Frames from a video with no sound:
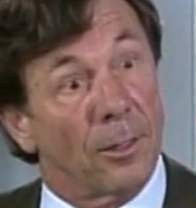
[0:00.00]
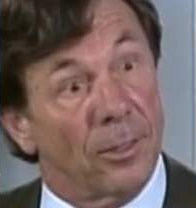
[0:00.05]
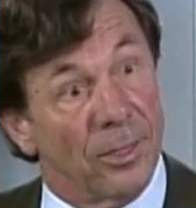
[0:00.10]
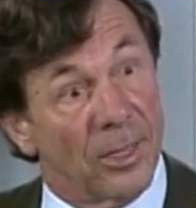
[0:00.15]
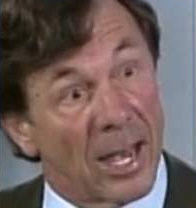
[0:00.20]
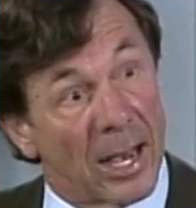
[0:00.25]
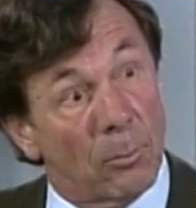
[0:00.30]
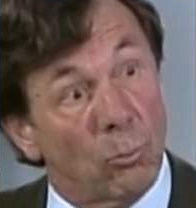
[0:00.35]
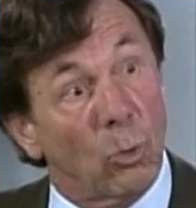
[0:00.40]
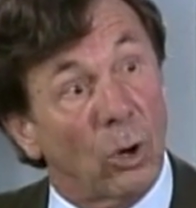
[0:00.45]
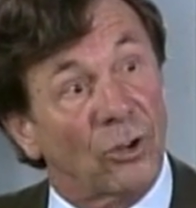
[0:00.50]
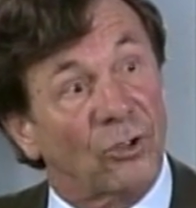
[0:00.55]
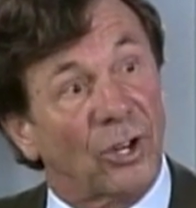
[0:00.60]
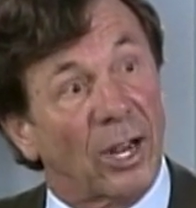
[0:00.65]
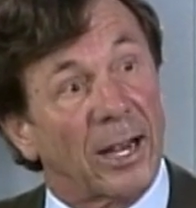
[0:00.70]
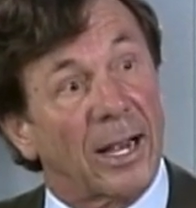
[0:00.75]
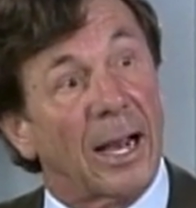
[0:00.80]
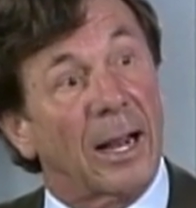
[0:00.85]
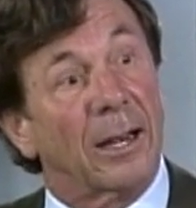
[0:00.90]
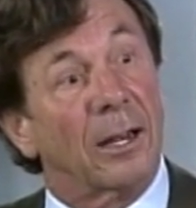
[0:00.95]
Then once
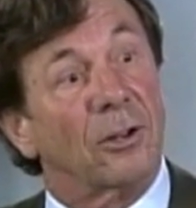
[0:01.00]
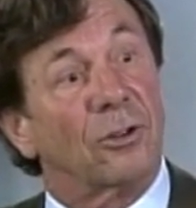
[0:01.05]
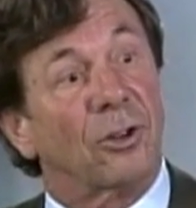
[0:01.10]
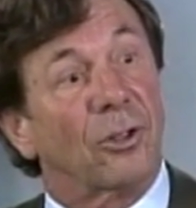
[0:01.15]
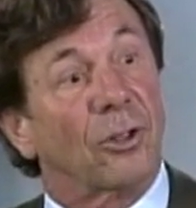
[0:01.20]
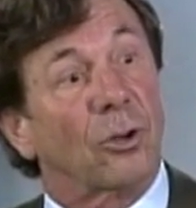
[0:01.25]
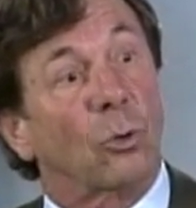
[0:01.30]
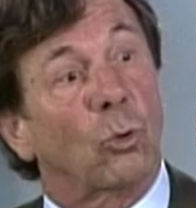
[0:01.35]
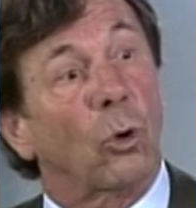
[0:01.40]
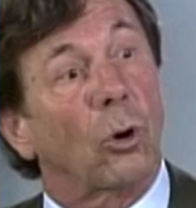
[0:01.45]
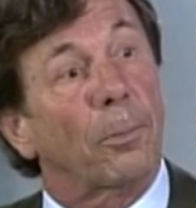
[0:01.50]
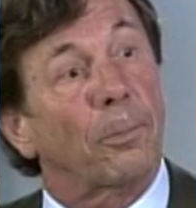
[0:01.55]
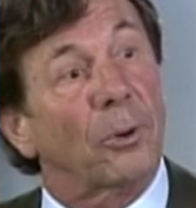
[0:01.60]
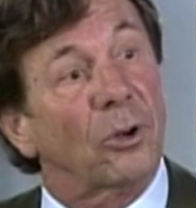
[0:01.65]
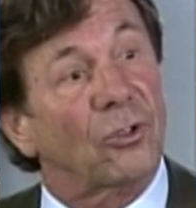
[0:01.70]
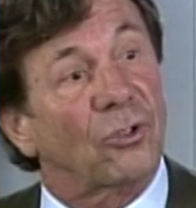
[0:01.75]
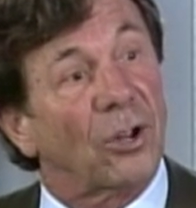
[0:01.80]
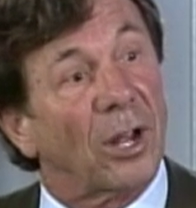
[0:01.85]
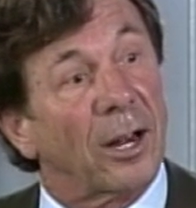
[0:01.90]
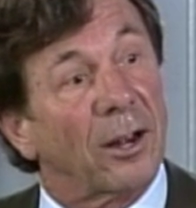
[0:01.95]
I got into the
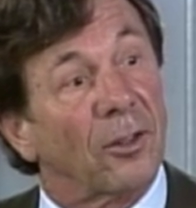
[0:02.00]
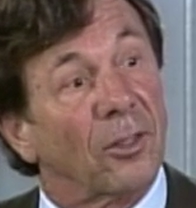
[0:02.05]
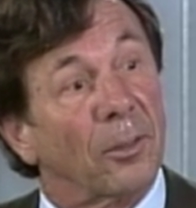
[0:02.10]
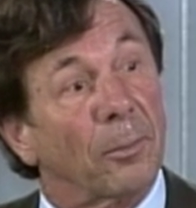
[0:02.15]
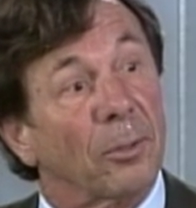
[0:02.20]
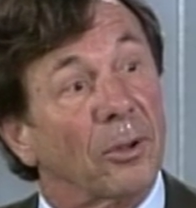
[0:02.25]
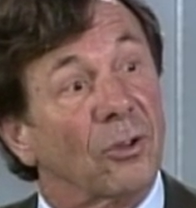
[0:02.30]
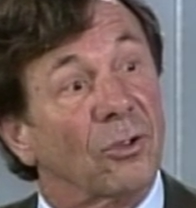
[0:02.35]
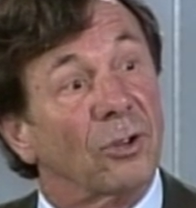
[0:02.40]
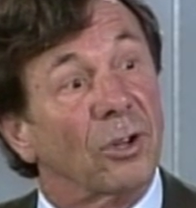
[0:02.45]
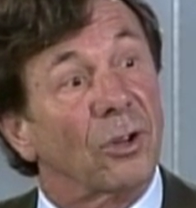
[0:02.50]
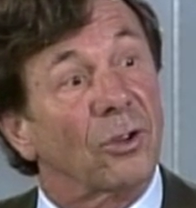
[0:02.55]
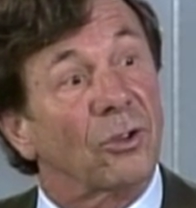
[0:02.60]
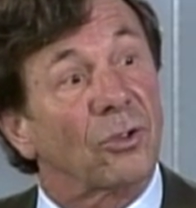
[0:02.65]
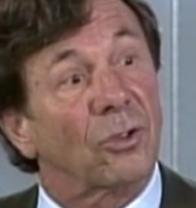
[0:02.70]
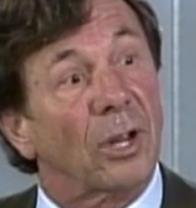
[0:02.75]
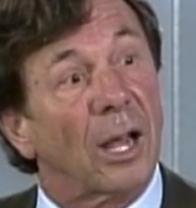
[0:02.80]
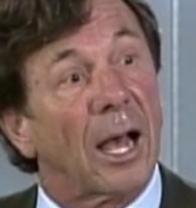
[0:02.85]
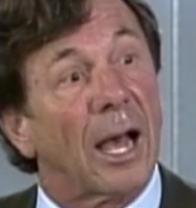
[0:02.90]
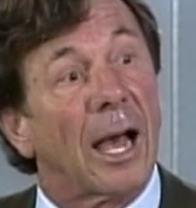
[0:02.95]
corporate side of the
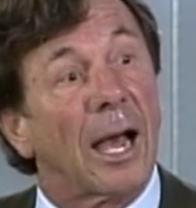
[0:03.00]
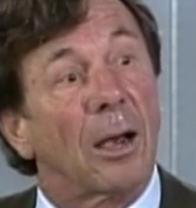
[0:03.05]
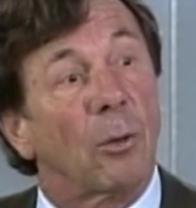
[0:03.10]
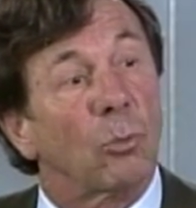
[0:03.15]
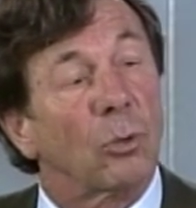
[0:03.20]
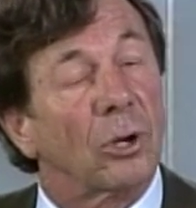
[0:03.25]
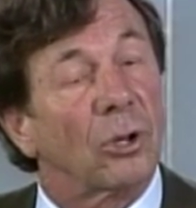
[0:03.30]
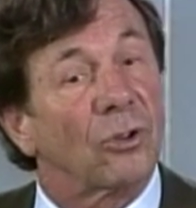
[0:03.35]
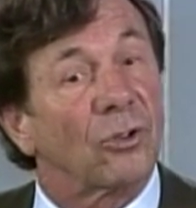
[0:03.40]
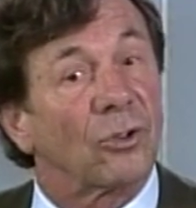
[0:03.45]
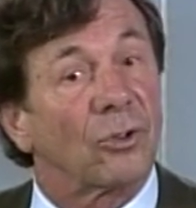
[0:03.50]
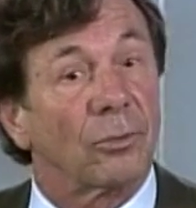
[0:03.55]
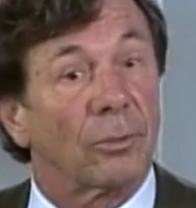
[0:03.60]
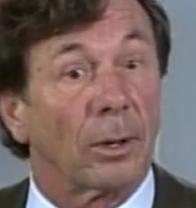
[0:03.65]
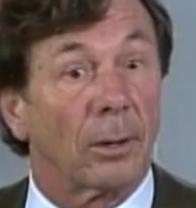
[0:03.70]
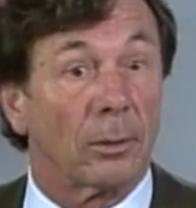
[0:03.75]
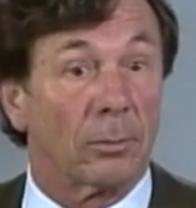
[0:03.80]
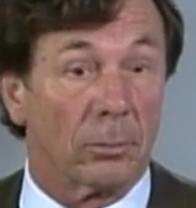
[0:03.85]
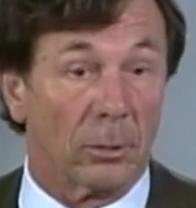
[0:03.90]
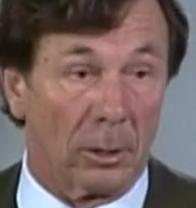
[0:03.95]
business, I was
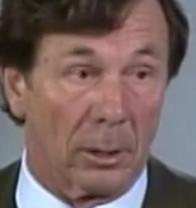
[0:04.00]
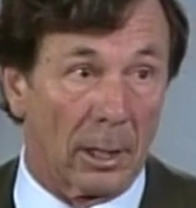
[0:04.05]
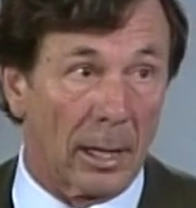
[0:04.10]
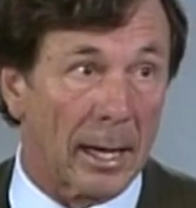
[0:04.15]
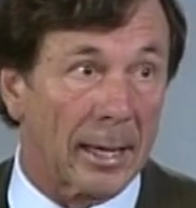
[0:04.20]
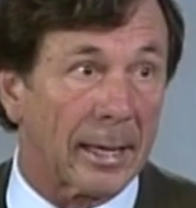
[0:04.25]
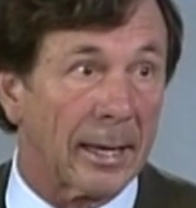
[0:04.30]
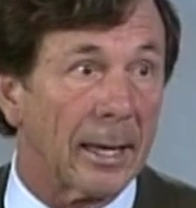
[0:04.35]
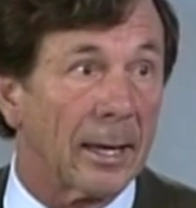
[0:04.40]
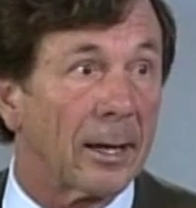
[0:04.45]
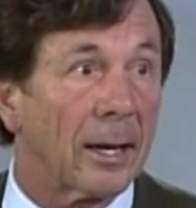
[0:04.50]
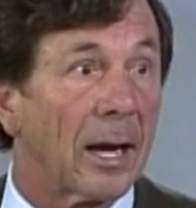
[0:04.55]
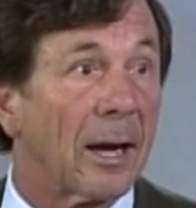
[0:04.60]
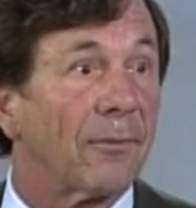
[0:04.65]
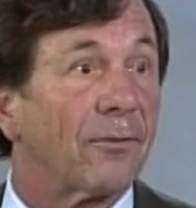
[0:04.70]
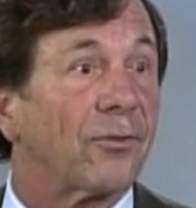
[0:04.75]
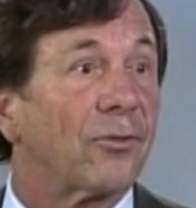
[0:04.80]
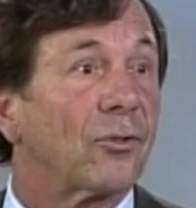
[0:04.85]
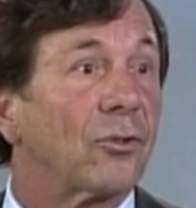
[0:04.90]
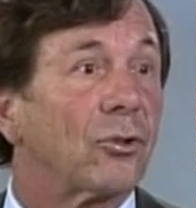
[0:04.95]
lucky
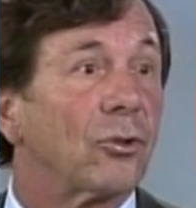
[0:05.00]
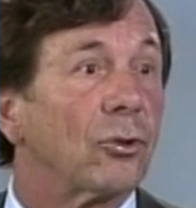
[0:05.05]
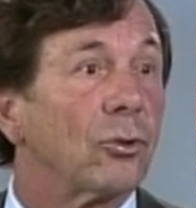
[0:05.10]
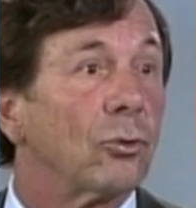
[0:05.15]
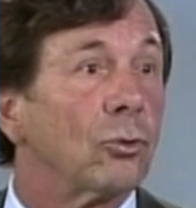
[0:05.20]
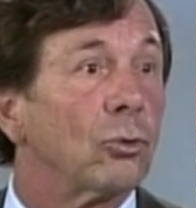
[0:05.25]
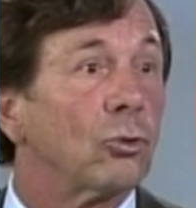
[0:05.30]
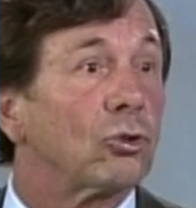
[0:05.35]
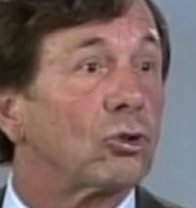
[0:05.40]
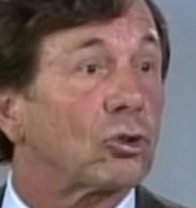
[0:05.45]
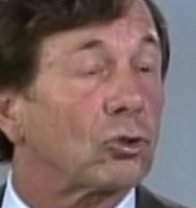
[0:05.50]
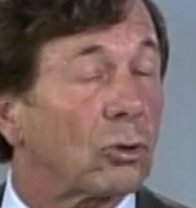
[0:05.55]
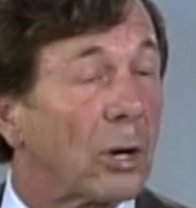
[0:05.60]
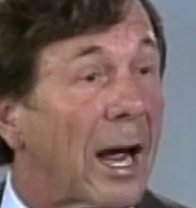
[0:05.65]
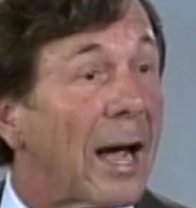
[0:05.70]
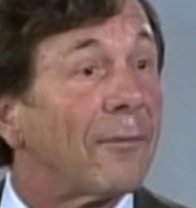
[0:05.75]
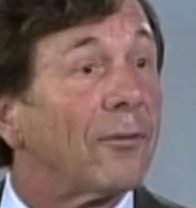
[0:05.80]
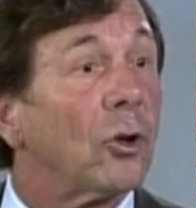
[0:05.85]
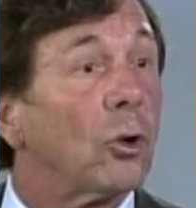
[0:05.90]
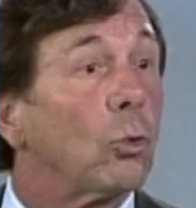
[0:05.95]
enough to
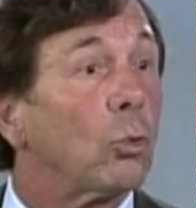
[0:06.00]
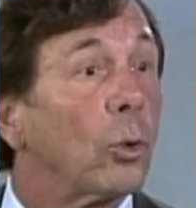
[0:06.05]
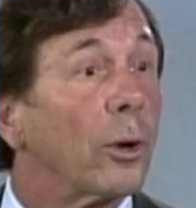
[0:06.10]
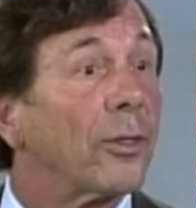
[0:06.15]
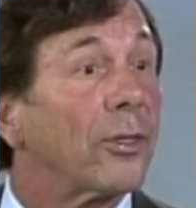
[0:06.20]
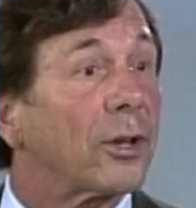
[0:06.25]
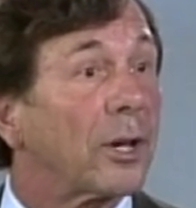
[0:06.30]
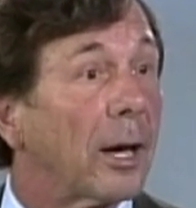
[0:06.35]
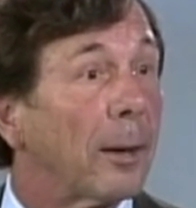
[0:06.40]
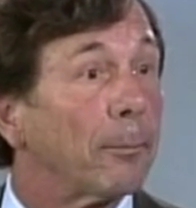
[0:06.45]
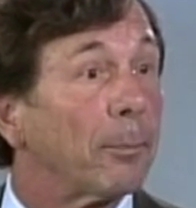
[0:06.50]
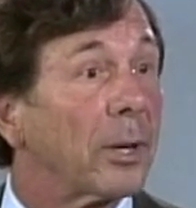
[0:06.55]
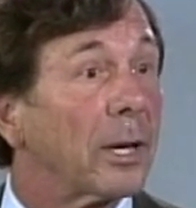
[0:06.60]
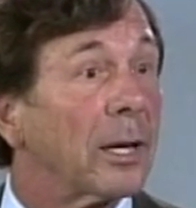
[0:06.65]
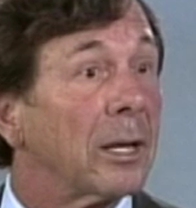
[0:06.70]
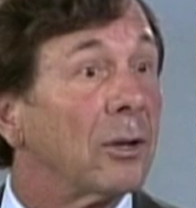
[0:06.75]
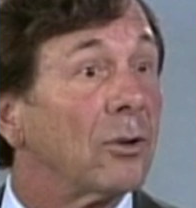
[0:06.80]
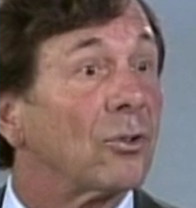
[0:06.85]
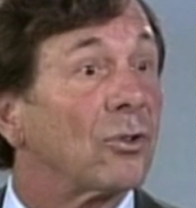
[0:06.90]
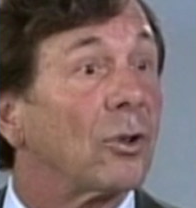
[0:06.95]
travel with
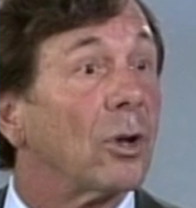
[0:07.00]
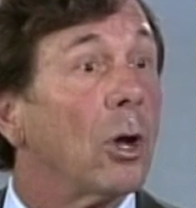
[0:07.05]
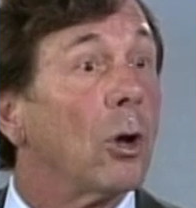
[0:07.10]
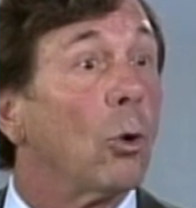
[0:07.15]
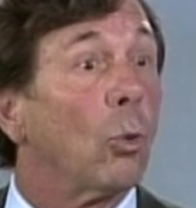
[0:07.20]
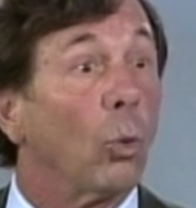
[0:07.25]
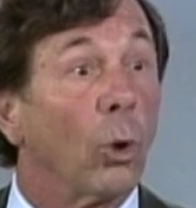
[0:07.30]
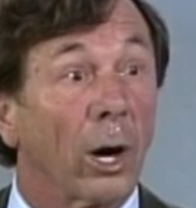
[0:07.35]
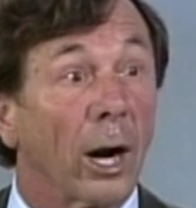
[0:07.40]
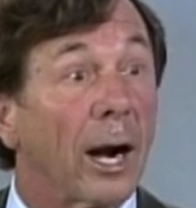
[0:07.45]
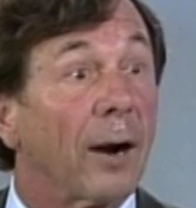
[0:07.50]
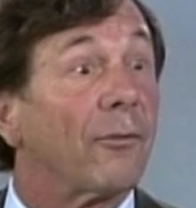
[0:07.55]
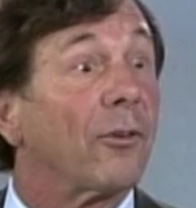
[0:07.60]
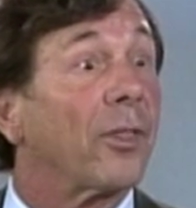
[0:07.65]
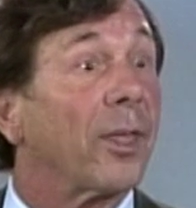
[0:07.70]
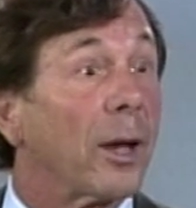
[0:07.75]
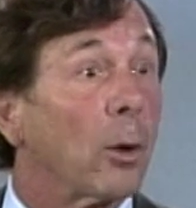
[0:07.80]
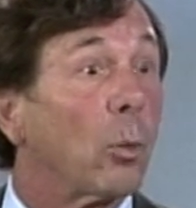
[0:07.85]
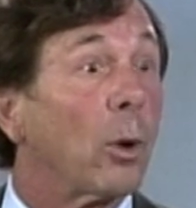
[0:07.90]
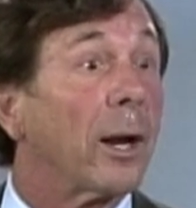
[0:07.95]
companies wherever
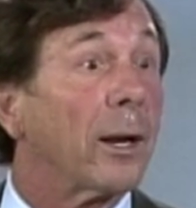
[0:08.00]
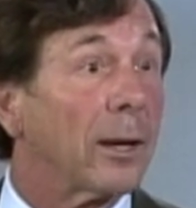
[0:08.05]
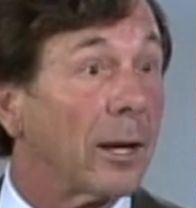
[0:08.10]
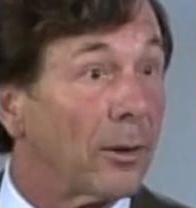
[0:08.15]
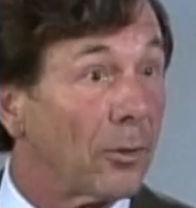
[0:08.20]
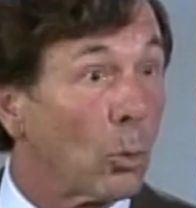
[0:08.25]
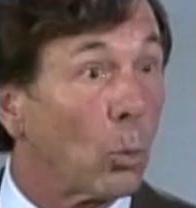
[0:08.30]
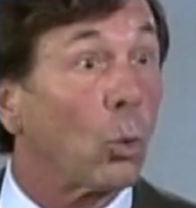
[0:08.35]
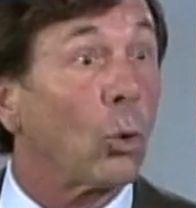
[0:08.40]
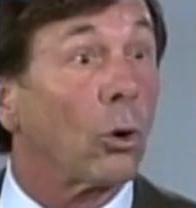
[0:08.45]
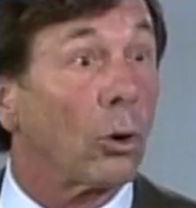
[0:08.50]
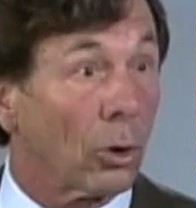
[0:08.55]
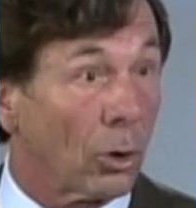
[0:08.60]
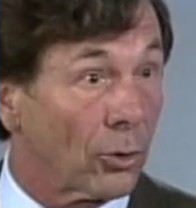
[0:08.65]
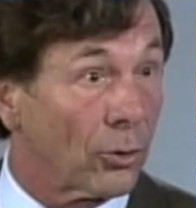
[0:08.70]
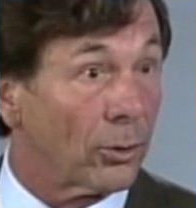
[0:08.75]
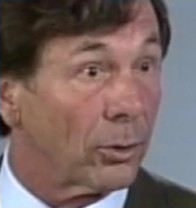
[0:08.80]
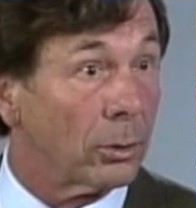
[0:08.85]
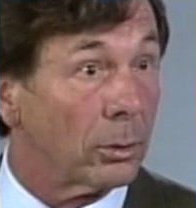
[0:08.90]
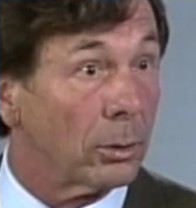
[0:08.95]
they went in the world.